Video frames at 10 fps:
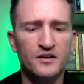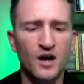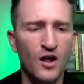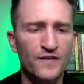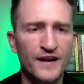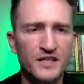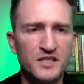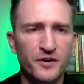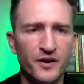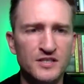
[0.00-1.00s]
then all of that
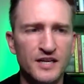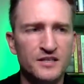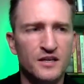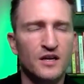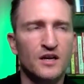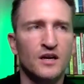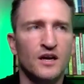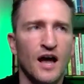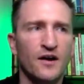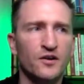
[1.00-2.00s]
experience, like
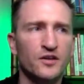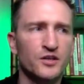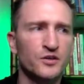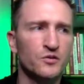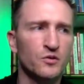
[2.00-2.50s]
how do you,